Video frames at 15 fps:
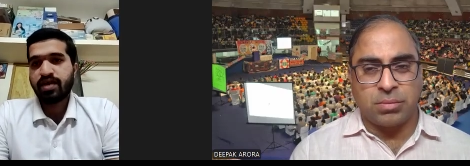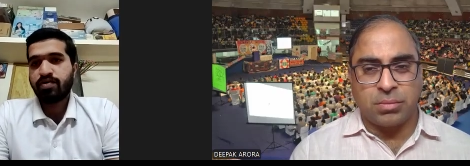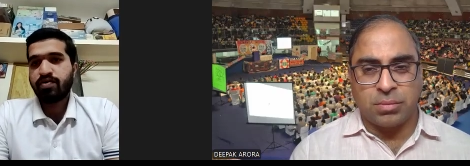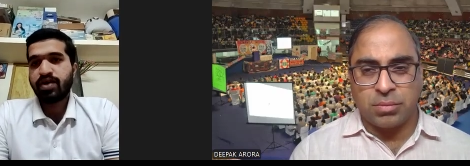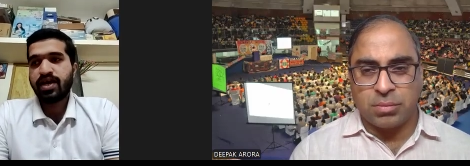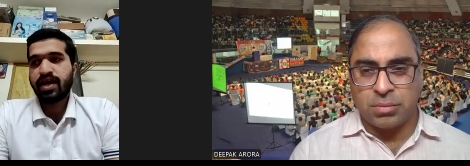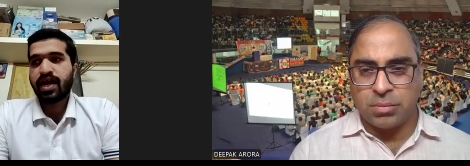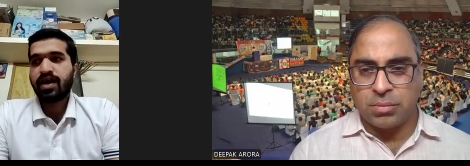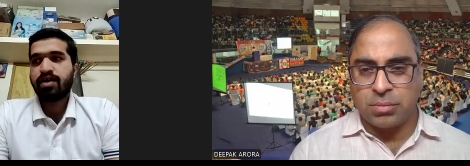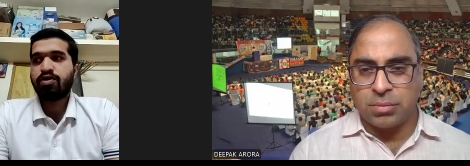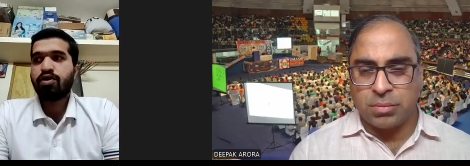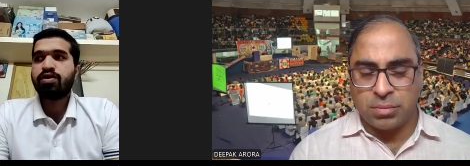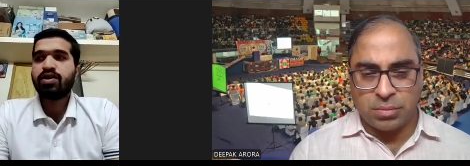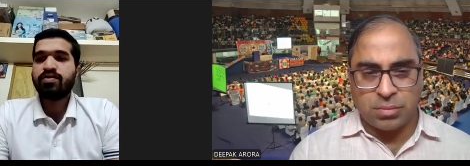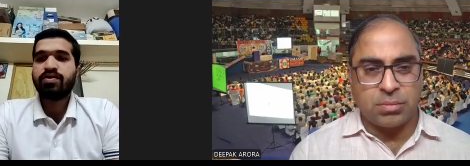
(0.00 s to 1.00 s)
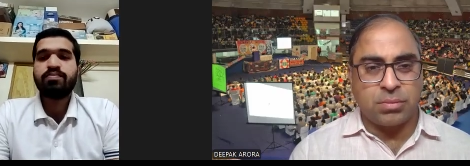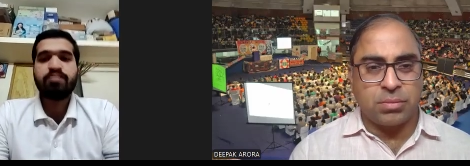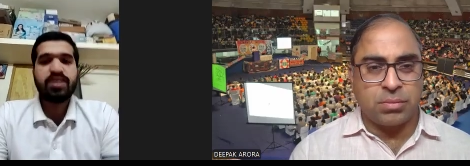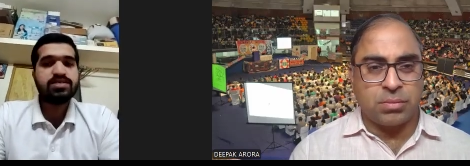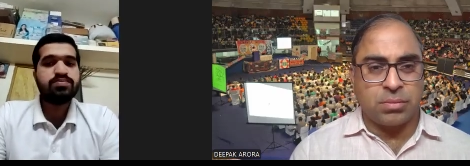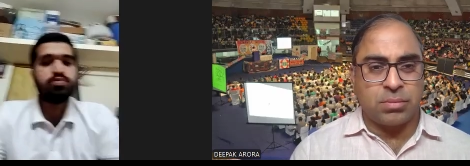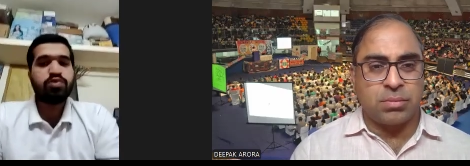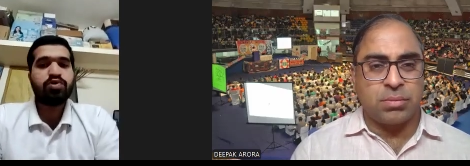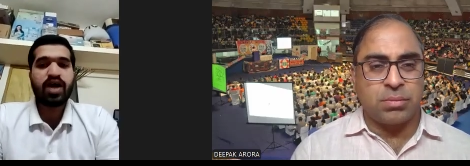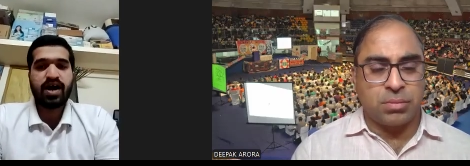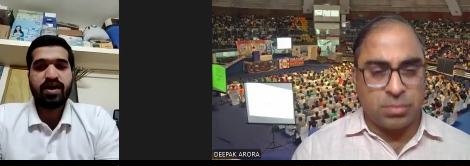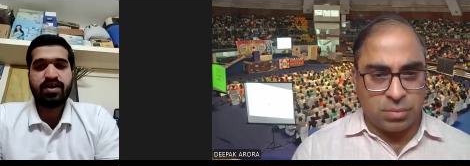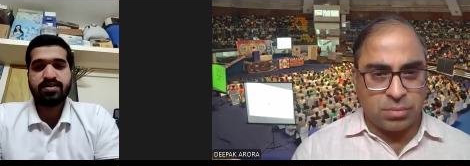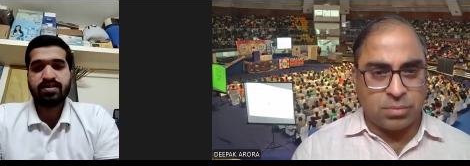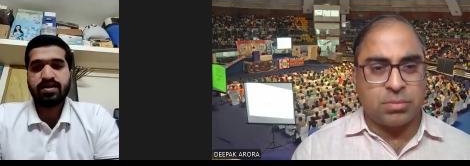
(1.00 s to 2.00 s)
Speaker 1: equally hard or even much more
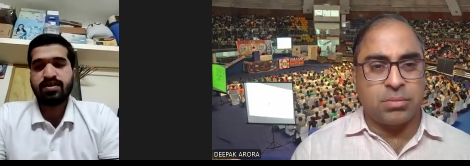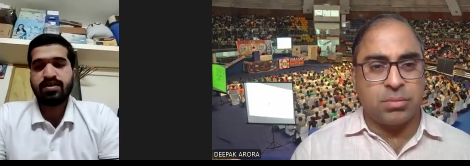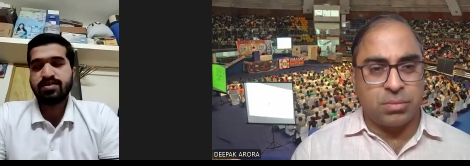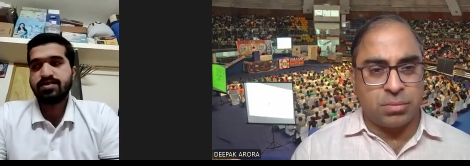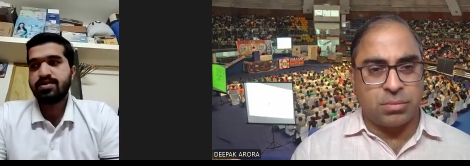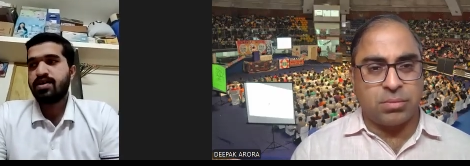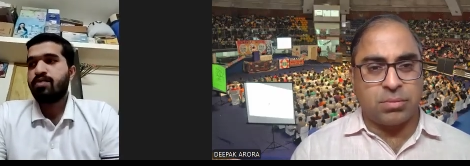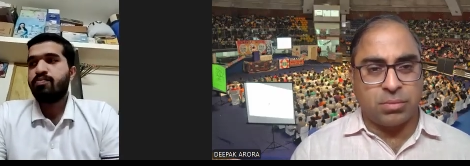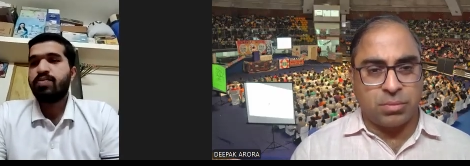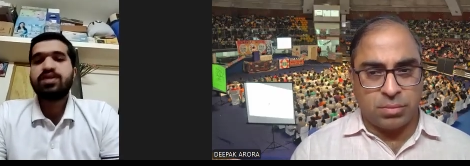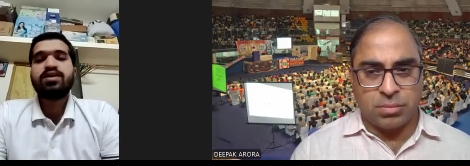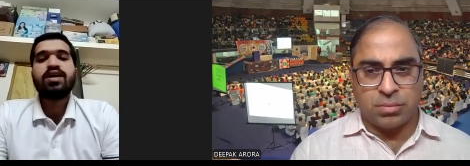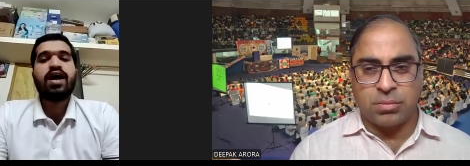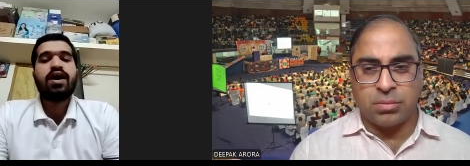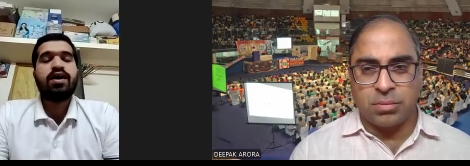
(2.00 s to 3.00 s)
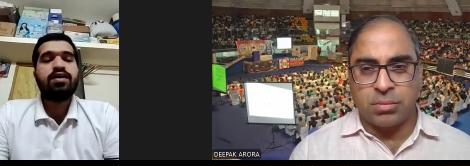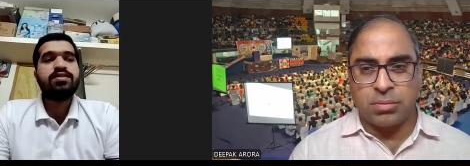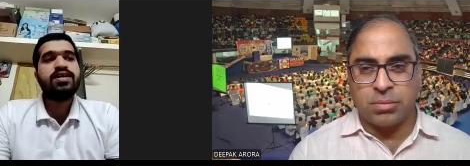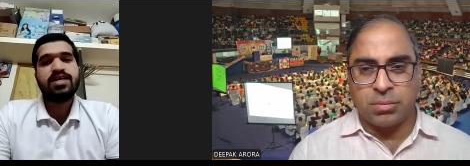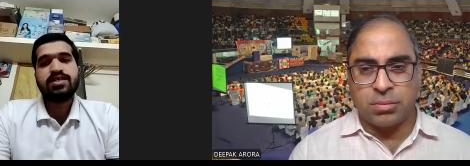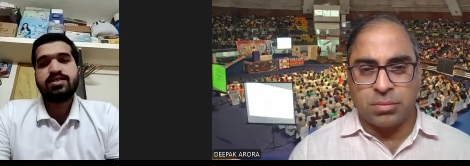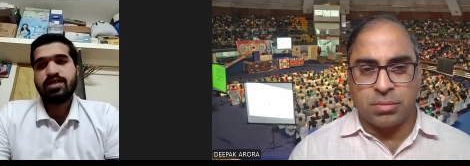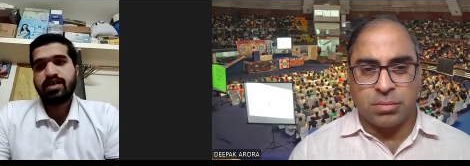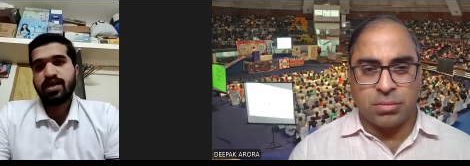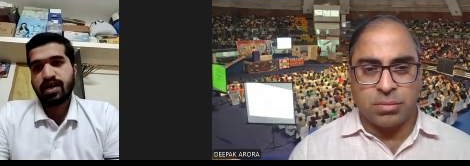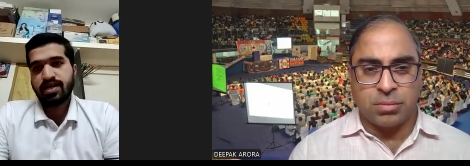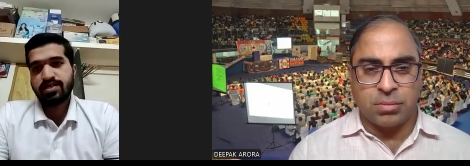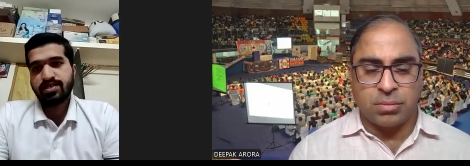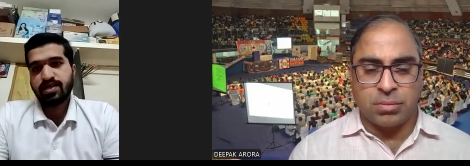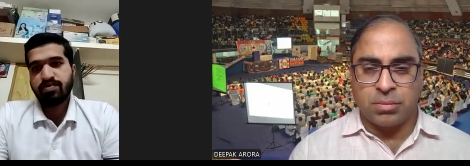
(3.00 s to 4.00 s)
harder than us, but the destiny
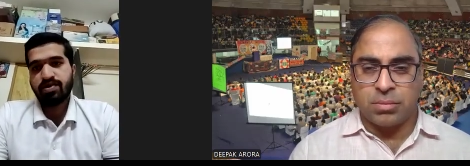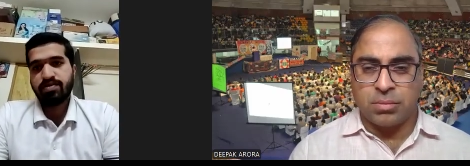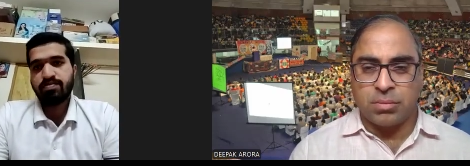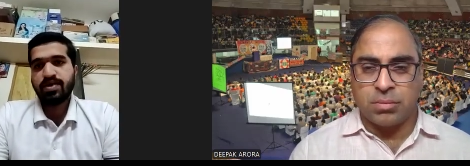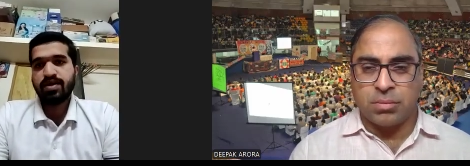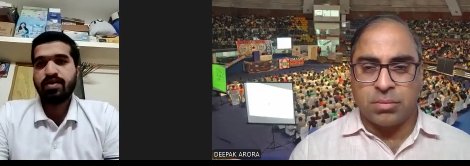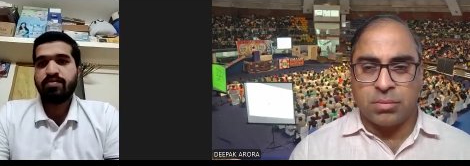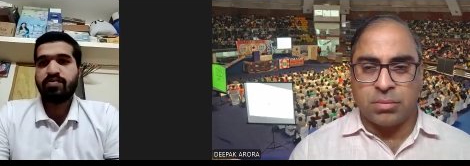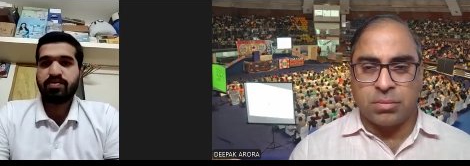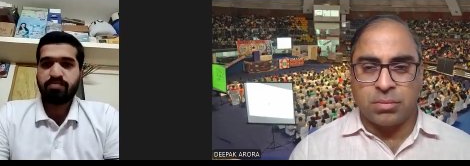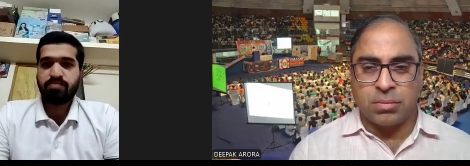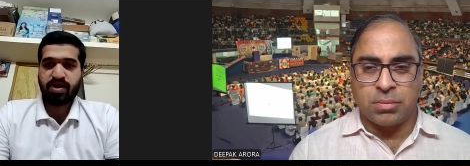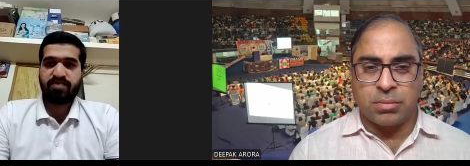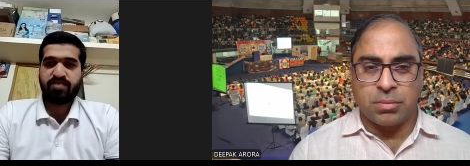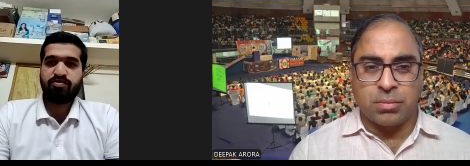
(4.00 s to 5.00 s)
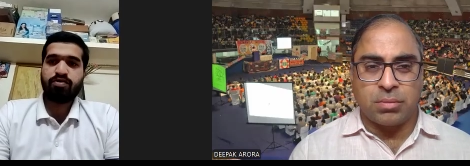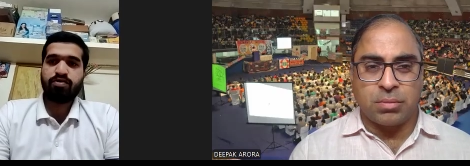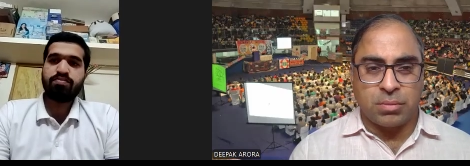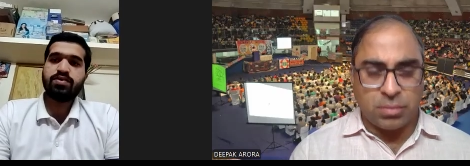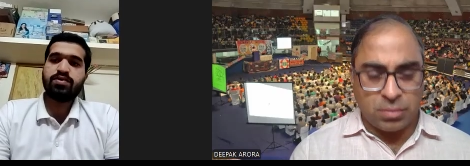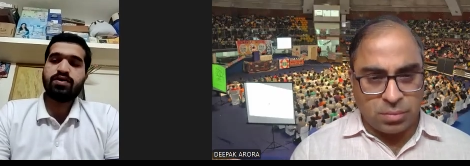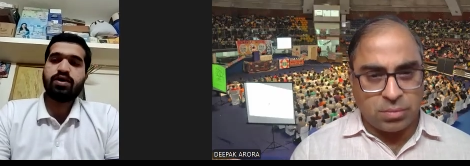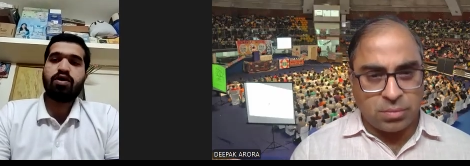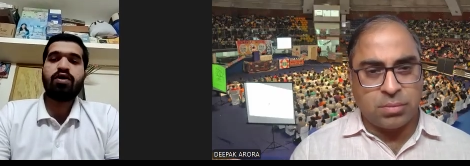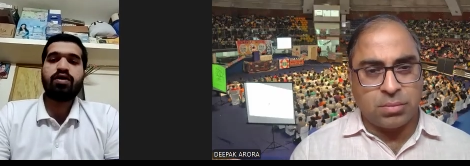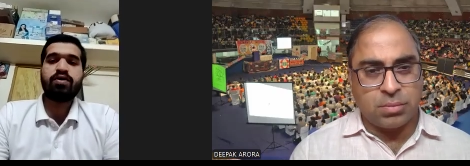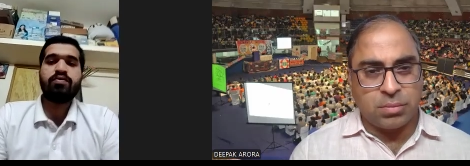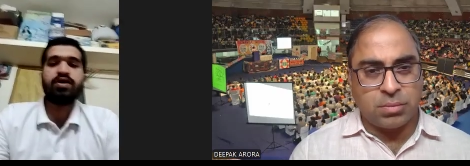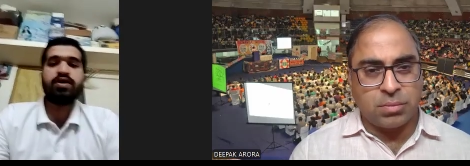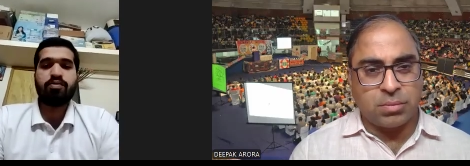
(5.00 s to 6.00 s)
has given me one platform
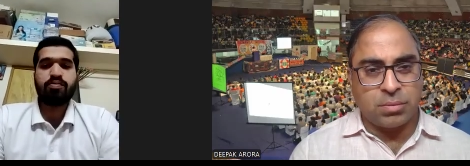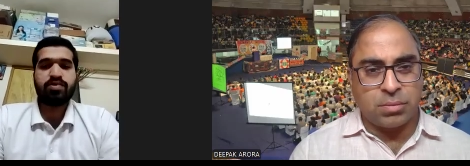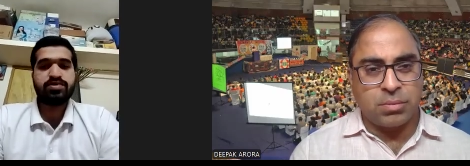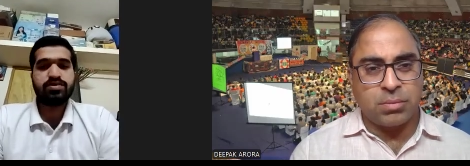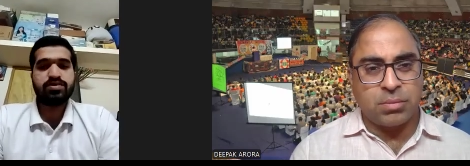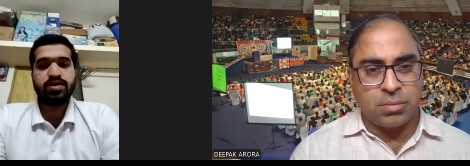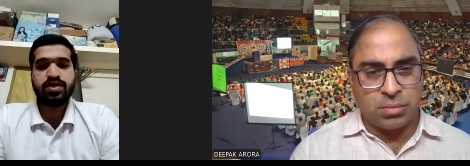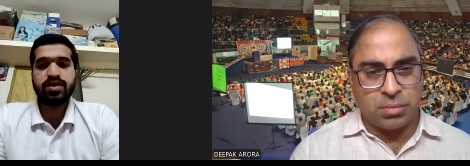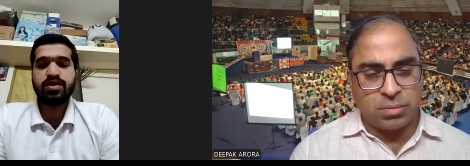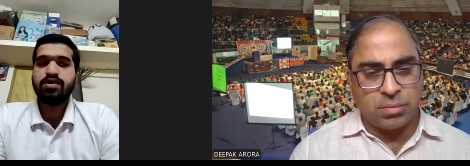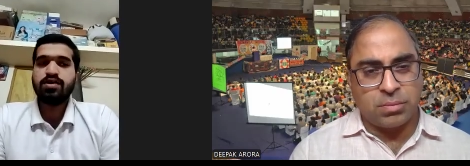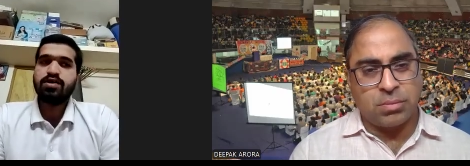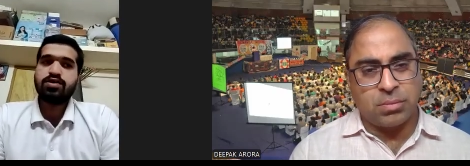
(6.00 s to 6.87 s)
or one opportunity,